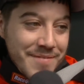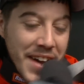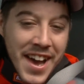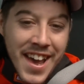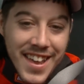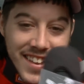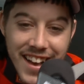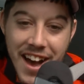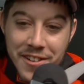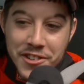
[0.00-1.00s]
But
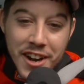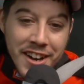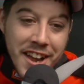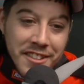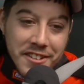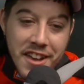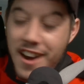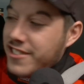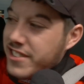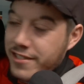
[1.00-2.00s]
I was running down through
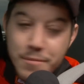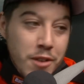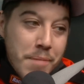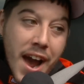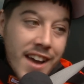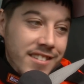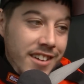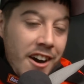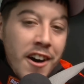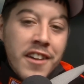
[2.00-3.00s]
there and just smooth pass.
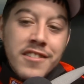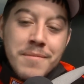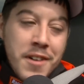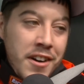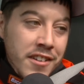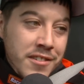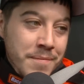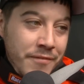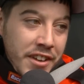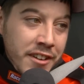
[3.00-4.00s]
Awesome,
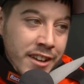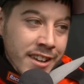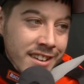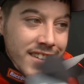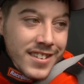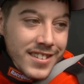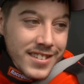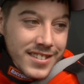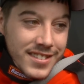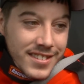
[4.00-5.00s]
awesome feeling. Yeah,
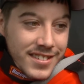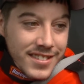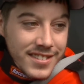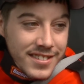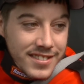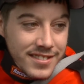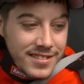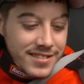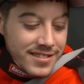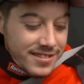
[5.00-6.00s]
man, that was a great number, and
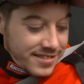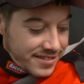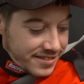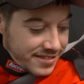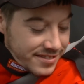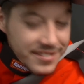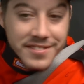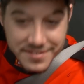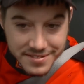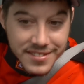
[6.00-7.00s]
we'll see you at the drag race
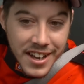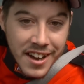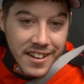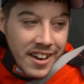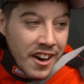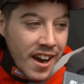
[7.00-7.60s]
portion of the program.